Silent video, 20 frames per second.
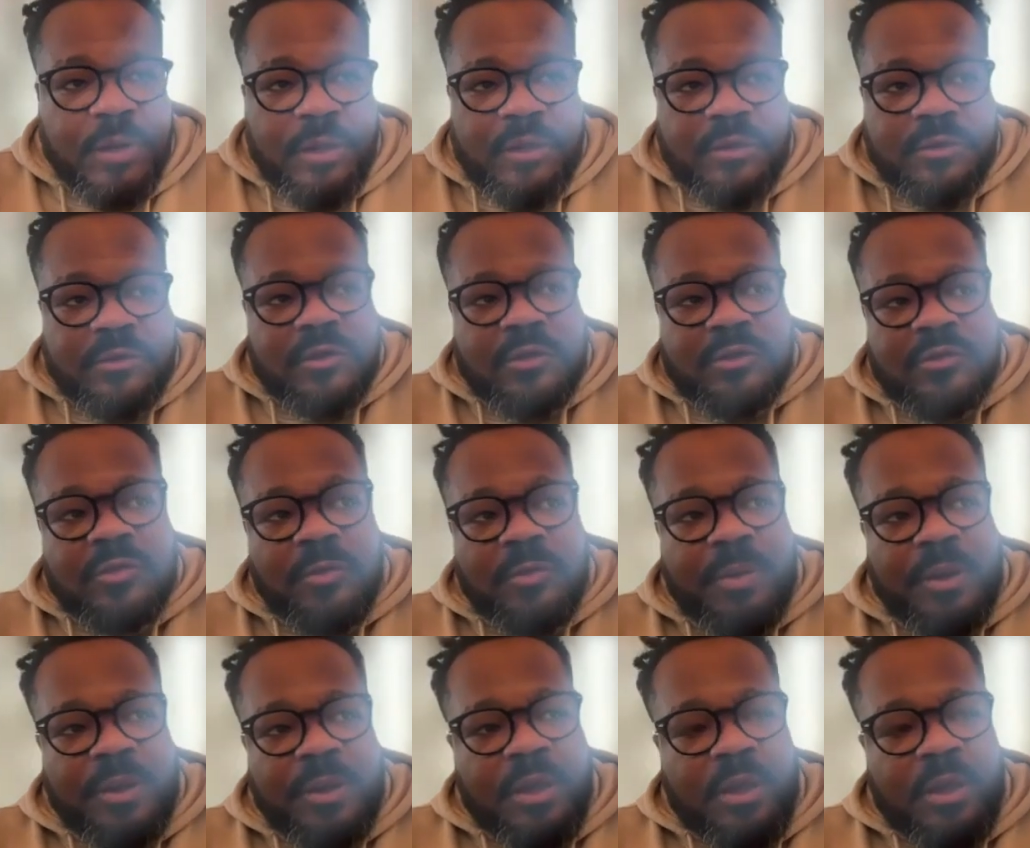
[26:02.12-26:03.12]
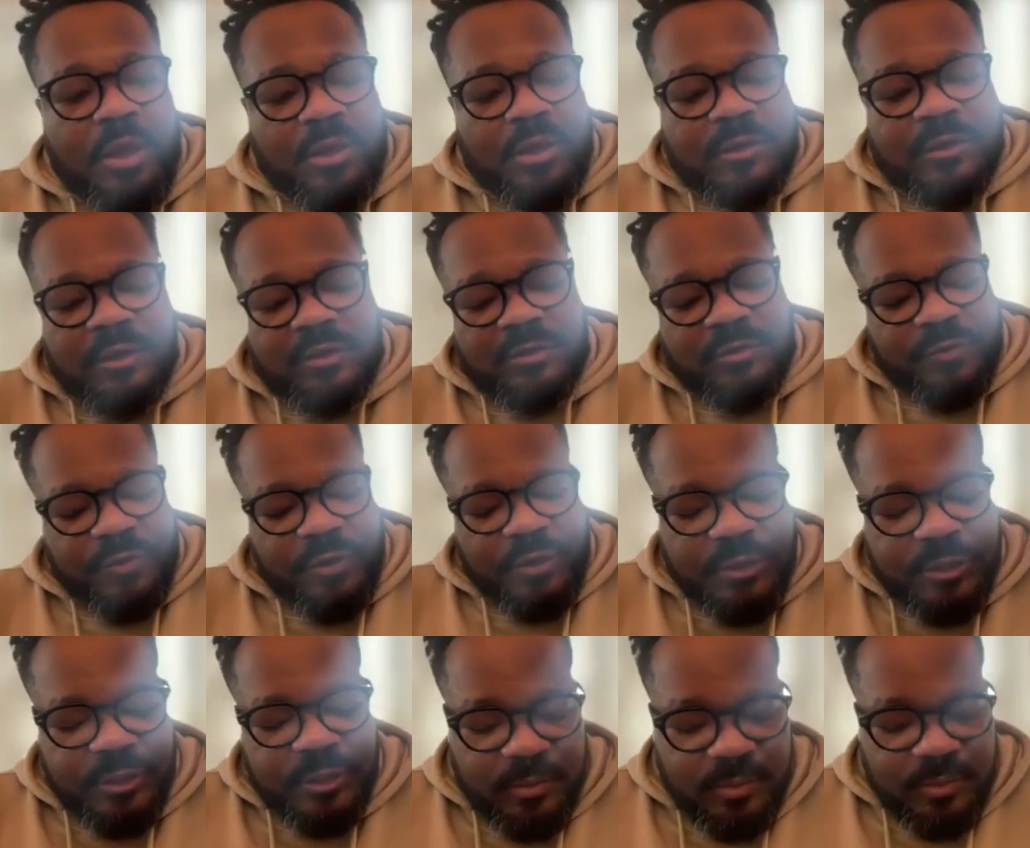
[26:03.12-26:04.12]
play, uh, the, the players and the
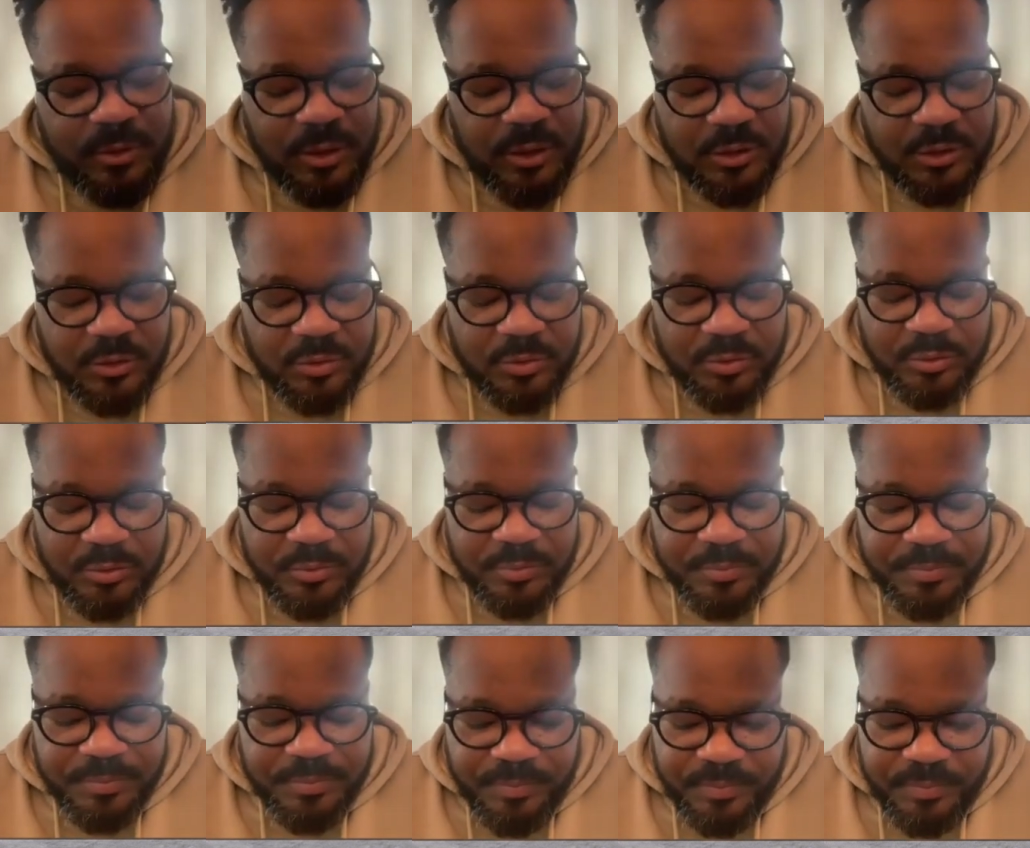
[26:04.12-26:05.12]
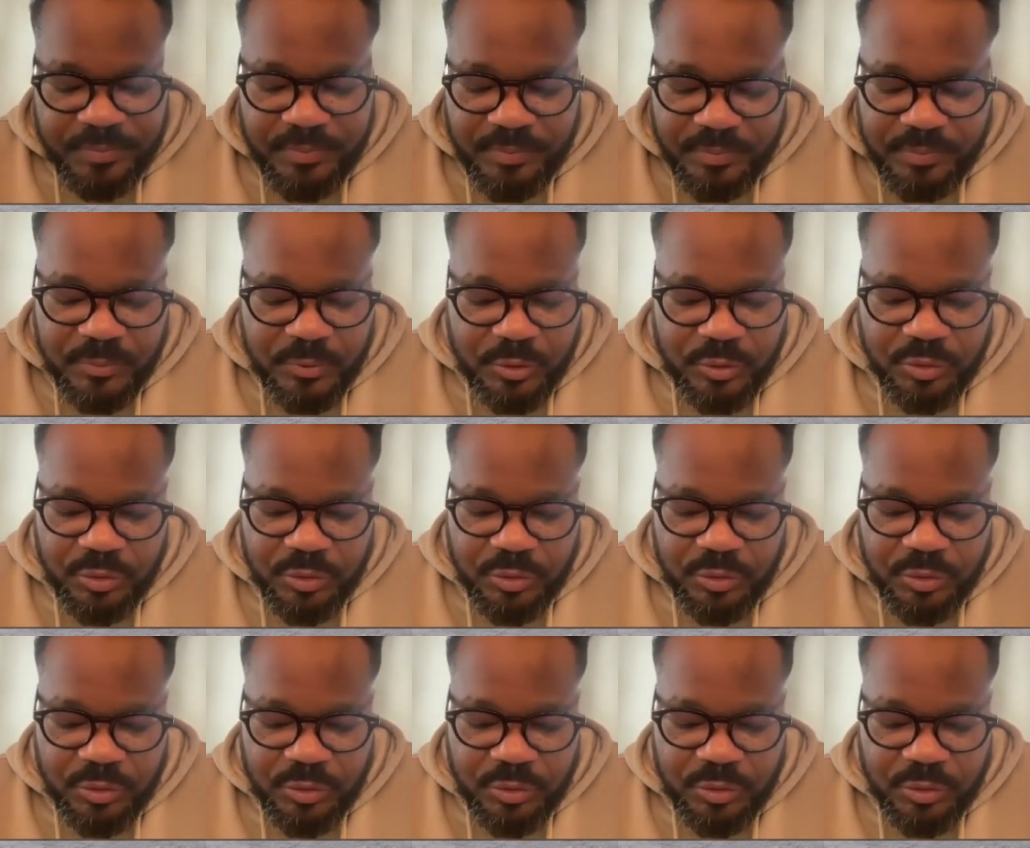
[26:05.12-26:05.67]
French team need to um,